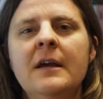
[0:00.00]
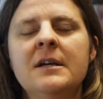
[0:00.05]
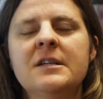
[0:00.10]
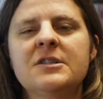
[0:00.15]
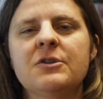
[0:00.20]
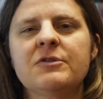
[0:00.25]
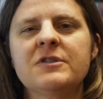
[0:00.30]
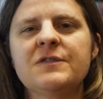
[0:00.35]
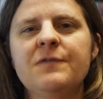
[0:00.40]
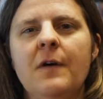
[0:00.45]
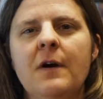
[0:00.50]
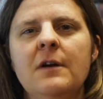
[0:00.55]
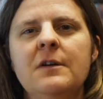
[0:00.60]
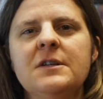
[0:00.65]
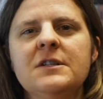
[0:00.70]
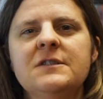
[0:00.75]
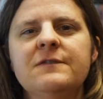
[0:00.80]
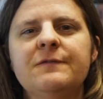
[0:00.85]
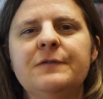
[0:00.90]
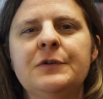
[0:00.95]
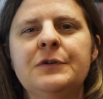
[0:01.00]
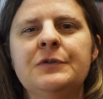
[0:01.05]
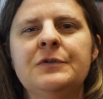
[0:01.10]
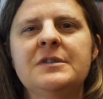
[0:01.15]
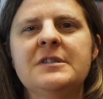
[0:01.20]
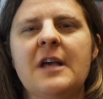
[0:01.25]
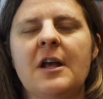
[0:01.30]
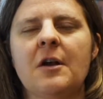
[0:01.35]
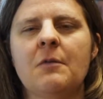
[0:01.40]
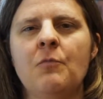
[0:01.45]
So as far as
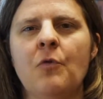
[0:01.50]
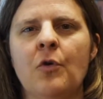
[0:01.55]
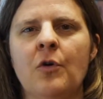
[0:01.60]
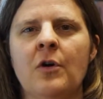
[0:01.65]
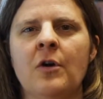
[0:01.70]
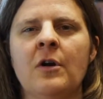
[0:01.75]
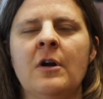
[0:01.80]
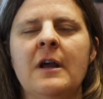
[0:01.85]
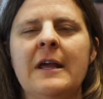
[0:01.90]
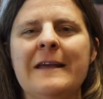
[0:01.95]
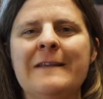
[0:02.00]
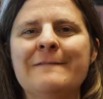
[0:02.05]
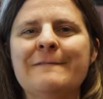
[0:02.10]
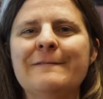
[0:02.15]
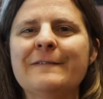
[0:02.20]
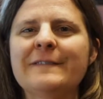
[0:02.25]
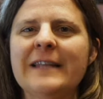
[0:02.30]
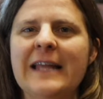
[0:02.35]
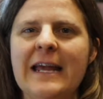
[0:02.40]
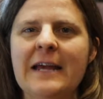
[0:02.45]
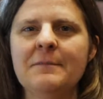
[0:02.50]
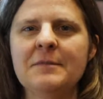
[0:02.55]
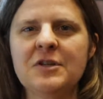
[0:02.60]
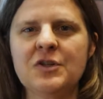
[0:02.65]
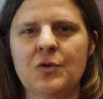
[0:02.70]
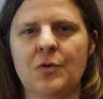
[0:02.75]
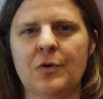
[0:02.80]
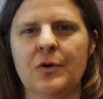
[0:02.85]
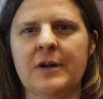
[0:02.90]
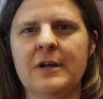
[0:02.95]
foods that are more
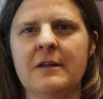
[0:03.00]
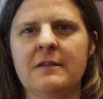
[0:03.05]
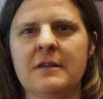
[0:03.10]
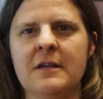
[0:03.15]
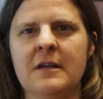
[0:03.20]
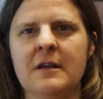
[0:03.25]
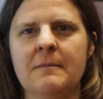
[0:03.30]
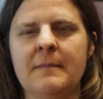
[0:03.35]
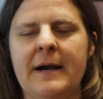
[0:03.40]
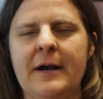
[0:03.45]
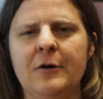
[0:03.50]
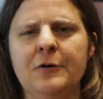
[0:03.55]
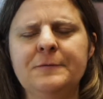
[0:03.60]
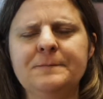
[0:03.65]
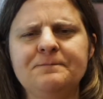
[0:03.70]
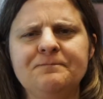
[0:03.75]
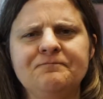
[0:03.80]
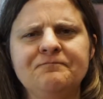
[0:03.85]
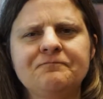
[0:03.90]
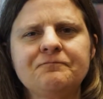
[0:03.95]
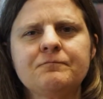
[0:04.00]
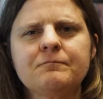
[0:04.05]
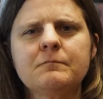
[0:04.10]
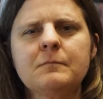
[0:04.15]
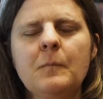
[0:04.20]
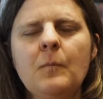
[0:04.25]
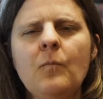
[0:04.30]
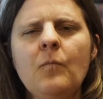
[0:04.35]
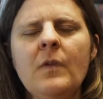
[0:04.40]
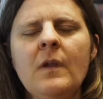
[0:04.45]
inflammatory to think about,
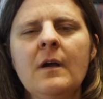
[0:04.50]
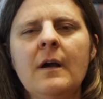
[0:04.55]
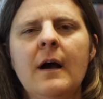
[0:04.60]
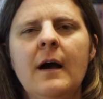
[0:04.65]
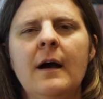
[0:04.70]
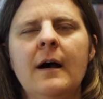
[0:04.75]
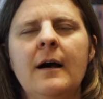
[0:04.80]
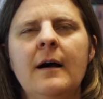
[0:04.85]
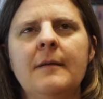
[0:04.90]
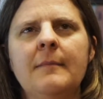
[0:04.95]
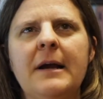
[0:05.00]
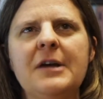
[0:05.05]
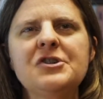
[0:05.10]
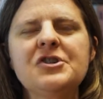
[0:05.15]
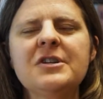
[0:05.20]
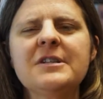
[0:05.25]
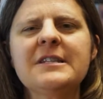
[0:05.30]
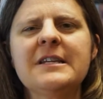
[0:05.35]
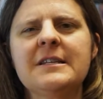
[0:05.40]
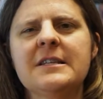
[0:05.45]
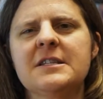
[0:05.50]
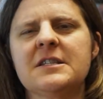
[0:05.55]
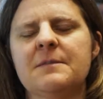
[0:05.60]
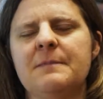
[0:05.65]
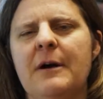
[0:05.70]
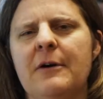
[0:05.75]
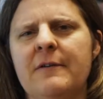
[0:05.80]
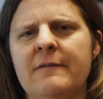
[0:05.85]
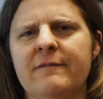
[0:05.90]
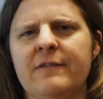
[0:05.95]
I should say this
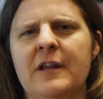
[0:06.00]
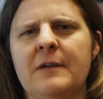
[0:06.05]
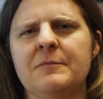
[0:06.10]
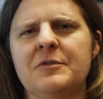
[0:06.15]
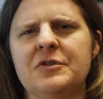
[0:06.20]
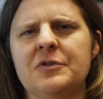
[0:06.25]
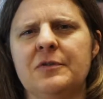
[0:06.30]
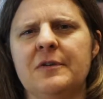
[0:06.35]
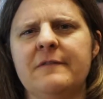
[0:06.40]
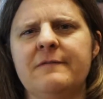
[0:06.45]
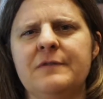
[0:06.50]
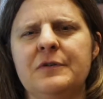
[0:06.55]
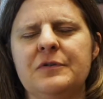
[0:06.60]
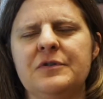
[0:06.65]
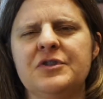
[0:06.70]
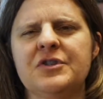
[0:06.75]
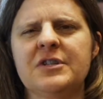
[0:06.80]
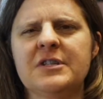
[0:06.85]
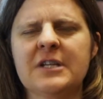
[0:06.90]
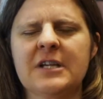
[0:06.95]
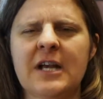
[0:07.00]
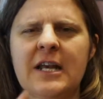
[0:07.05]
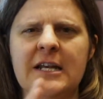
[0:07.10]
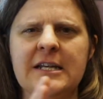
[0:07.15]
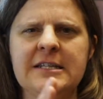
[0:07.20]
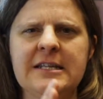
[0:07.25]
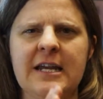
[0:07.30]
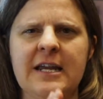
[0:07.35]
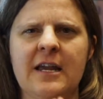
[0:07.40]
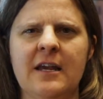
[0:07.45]
about inflammatory foods, just to kind
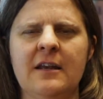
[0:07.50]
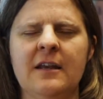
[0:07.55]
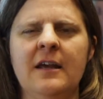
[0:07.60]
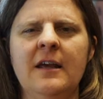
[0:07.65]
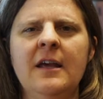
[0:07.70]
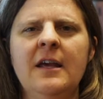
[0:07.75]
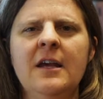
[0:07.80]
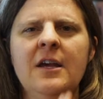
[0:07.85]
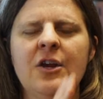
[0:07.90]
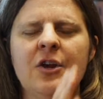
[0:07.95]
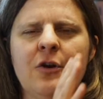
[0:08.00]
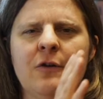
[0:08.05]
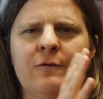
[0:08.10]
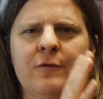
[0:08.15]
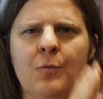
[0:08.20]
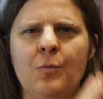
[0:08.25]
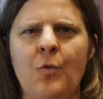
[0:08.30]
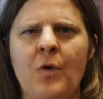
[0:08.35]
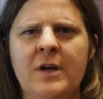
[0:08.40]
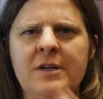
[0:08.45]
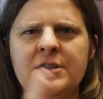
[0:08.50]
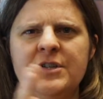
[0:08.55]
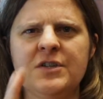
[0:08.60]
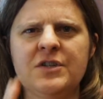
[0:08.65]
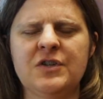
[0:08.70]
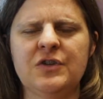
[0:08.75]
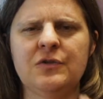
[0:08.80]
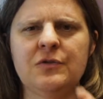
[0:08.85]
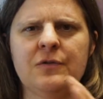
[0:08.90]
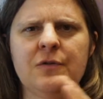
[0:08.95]
of take it, from 1 to
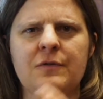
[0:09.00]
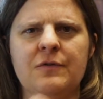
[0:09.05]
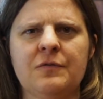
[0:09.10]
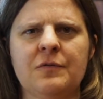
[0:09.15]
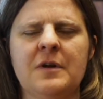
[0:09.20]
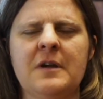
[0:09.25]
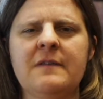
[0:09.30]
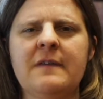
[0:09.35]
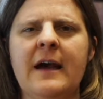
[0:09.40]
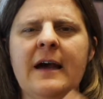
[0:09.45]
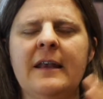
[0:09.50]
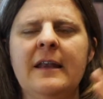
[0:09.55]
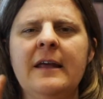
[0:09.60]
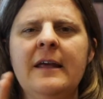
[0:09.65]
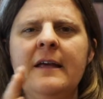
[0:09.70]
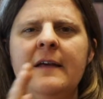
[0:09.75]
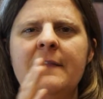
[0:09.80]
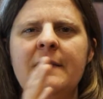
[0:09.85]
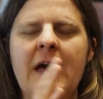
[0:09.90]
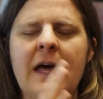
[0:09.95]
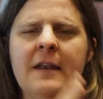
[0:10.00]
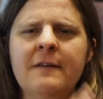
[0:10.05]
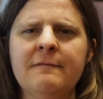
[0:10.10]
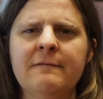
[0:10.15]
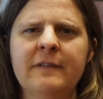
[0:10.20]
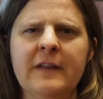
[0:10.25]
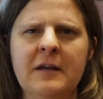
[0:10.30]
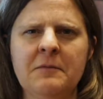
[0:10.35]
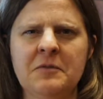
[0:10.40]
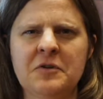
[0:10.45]
2 to 3, that
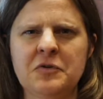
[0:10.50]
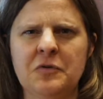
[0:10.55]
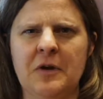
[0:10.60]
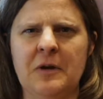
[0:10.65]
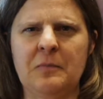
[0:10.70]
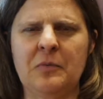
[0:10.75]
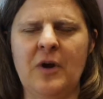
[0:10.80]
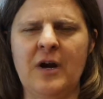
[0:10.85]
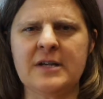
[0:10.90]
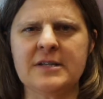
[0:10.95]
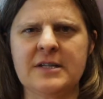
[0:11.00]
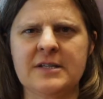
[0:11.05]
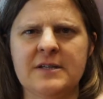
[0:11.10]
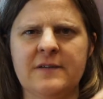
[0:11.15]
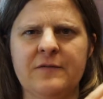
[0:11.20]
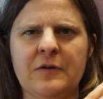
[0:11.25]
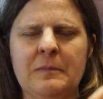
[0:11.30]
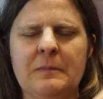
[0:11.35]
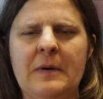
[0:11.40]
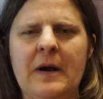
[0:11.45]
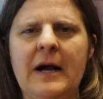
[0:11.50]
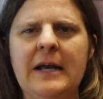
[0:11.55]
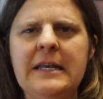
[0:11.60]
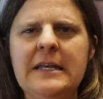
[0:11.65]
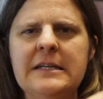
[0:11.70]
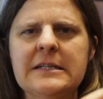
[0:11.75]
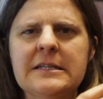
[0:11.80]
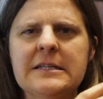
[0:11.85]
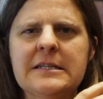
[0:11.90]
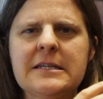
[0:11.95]
inflammatory process, if your
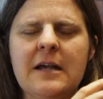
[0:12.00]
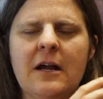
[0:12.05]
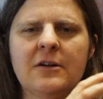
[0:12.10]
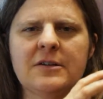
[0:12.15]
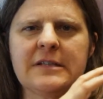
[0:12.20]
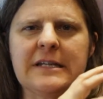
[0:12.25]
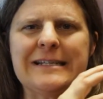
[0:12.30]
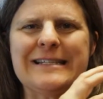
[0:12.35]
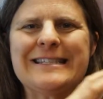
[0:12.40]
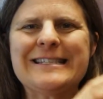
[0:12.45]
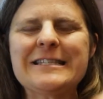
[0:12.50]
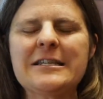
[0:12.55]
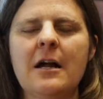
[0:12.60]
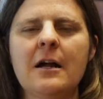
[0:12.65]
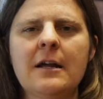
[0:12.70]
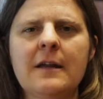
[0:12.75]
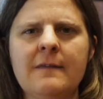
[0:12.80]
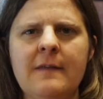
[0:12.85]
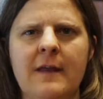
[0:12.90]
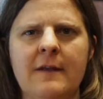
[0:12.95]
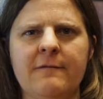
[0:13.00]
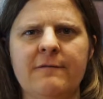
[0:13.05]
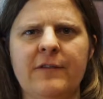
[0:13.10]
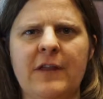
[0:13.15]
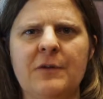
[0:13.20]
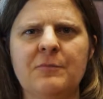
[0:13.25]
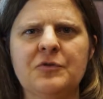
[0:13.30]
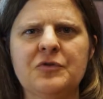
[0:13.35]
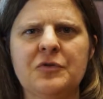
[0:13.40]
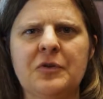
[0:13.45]
body is, I'll say, stuck in that
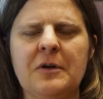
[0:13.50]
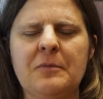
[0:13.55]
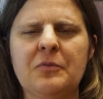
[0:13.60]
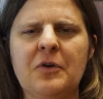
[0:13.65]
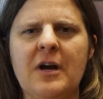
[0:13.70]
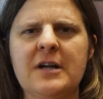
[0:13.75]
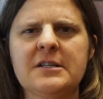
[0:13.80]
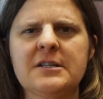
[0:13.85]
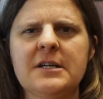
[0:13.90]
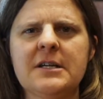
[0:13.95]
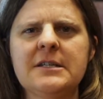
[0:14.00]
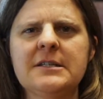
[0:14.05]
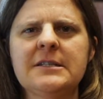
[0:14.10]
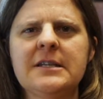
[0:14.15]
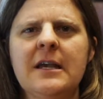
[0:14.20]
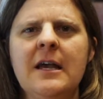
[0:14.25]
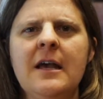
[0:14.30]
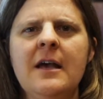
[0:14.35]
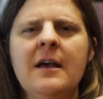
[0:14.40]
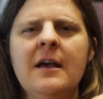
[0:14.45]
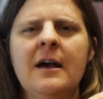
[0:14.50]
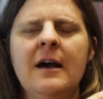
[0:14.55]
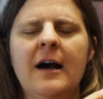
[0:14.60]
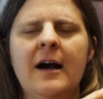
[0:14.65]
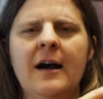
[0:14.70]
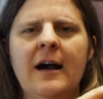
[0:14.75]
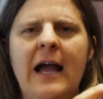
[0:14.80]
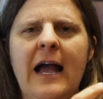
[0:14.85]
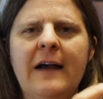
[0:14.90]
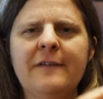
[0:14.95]
inflammatory process,
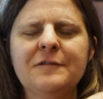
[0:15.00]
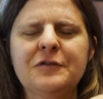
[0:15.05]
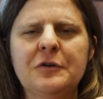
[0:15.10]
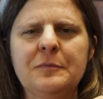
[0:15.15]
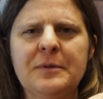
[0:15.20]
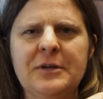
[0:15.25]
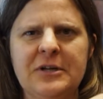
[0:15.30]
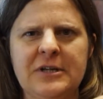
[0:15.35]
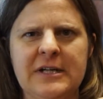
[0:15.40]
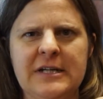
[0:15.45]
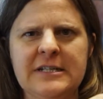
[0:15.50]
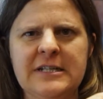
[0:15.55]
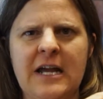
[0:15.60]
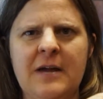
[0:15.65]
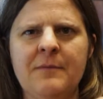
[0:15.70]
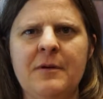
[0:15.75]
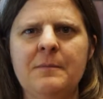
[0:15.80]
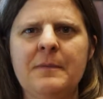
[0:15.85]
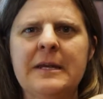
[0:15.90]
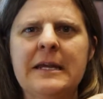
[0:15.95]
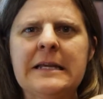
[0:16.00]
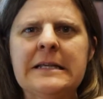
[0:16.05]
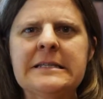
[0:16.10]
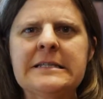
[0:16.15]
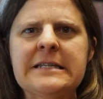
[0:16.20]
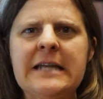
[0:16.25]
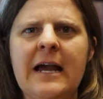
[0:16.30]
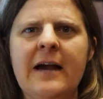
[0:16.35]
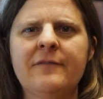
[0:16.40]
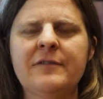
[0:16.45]
after a period of time it
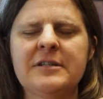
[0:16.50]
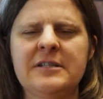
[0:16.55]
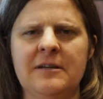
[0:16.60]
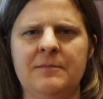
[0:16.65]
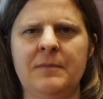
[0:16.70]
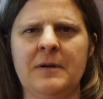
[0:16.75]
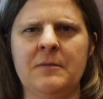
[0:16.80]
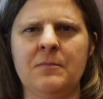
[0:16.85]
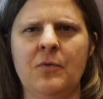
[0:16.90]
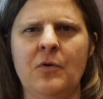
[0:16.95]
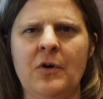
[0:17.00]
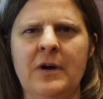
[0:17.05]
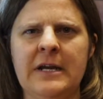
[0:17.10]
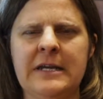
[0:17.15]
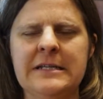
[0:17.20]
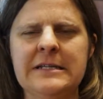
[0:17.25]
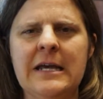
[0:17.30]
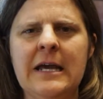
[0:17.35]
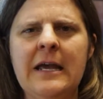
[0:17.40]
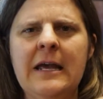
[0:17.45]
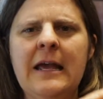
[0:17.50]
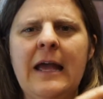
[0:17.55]
begins to have a tipping point.